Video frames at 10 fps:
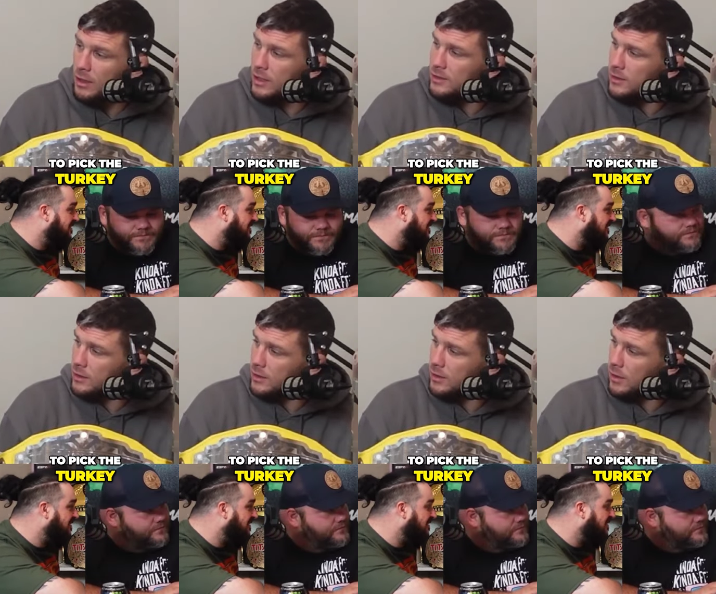Speaker 1: turkey,
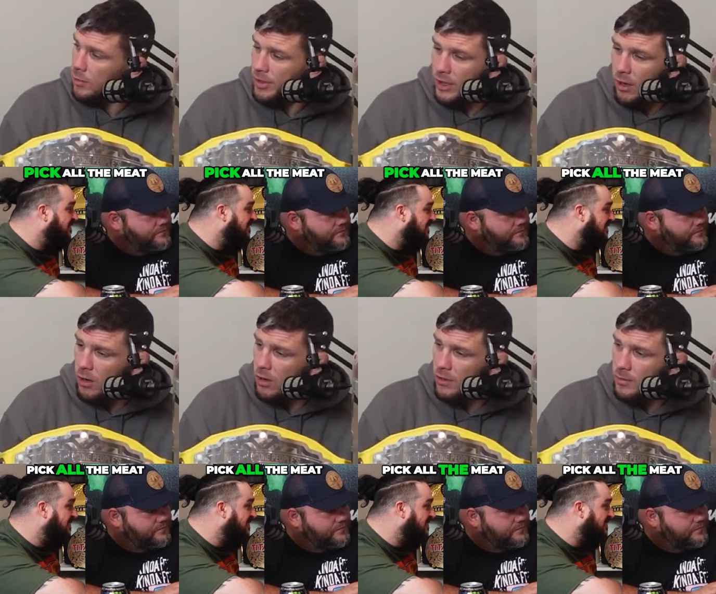pick
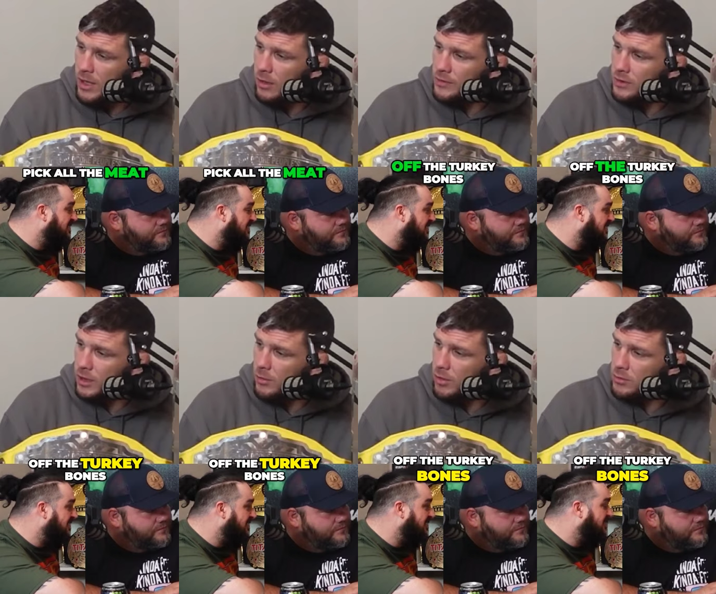all the meat off the
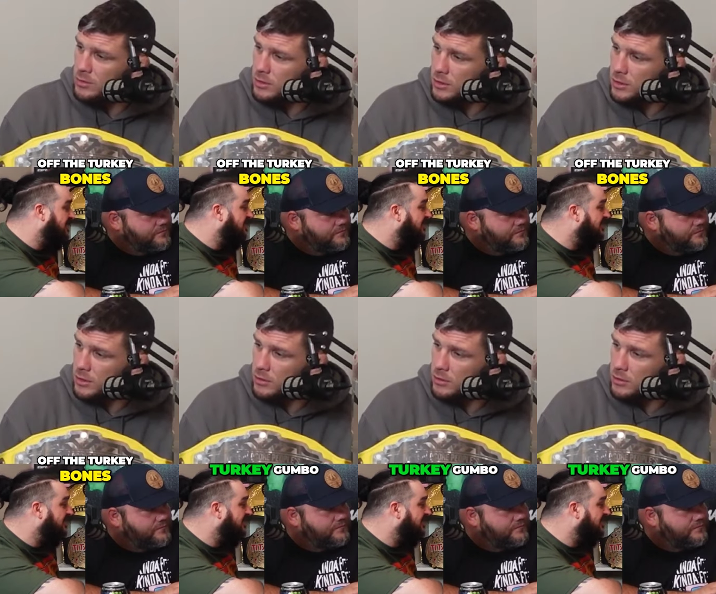turkey bones,